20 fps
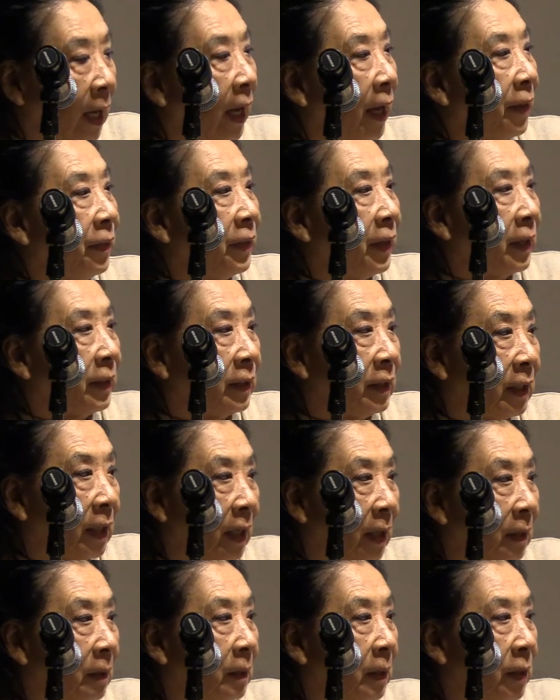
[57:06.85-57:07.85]
and then
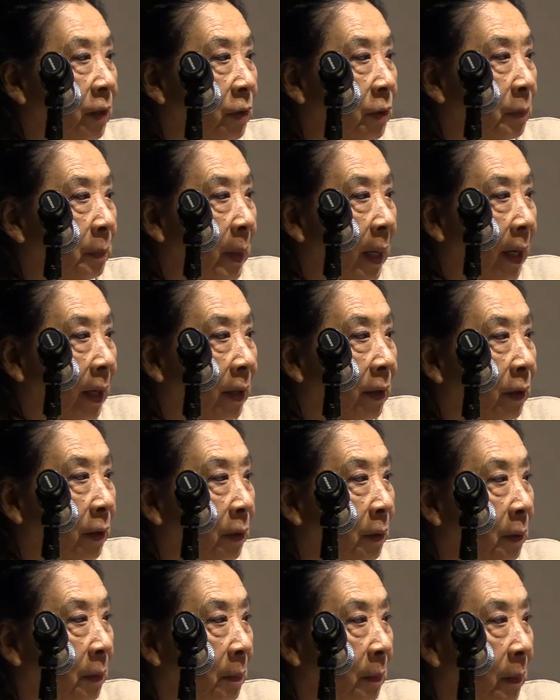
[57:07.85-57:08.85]
carry you back
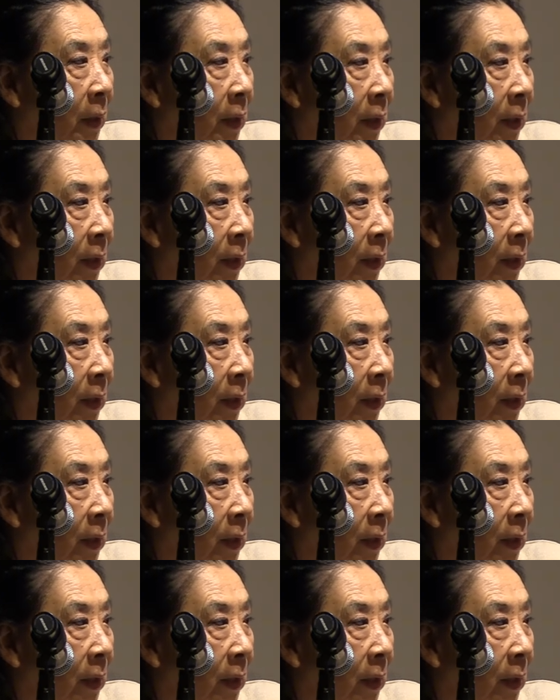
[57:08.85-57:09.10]
home.